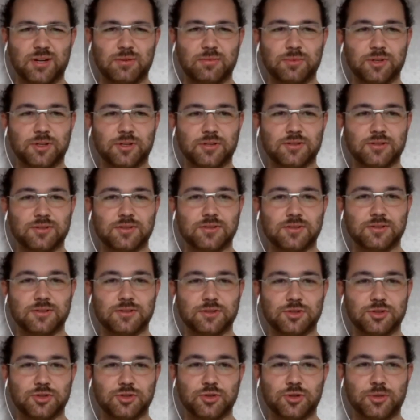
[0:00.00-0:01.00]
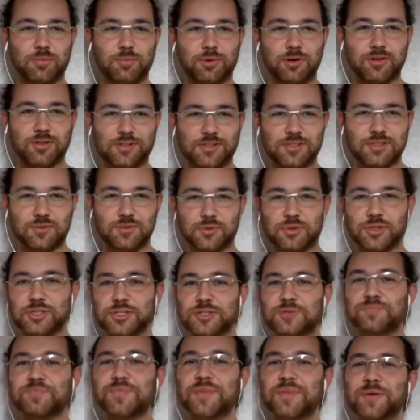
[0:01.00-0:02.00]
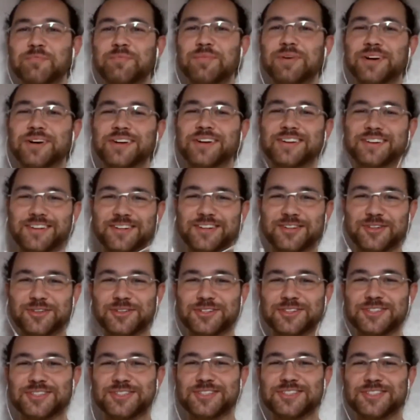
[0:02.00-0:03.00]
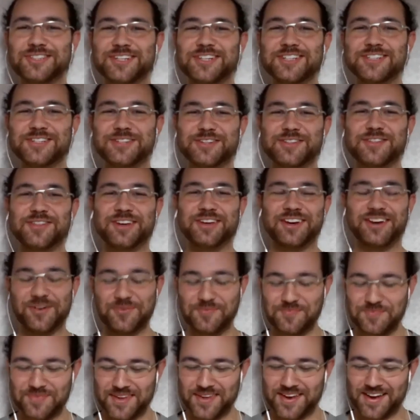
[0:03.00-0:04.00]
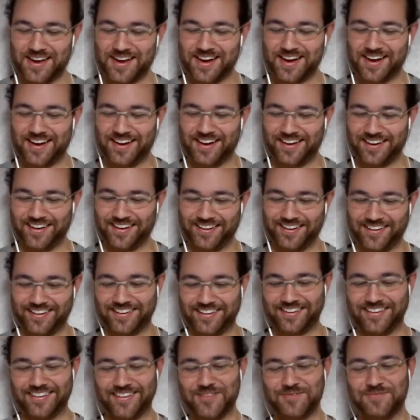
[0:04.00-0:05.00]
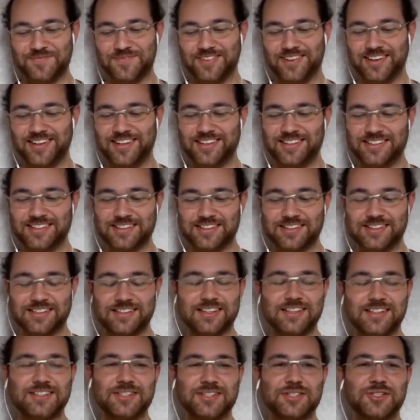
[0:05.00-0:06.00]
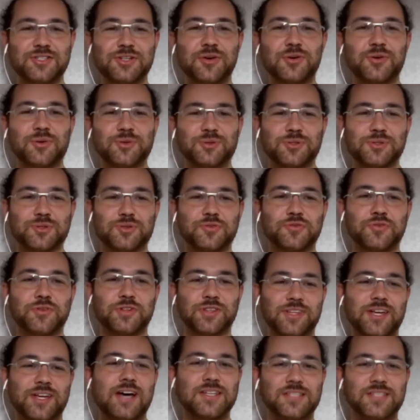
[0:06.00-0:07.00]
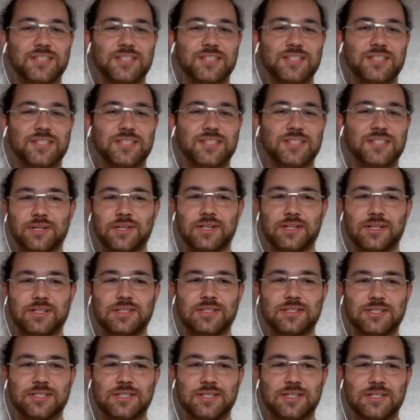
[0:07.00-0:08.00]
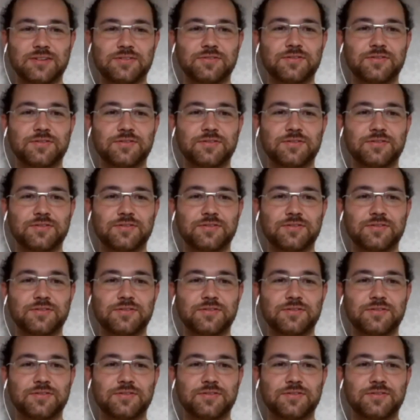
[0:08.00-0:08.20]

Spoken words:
I'm not sure about this word, but you understand, I think. And it's so fantastic when I see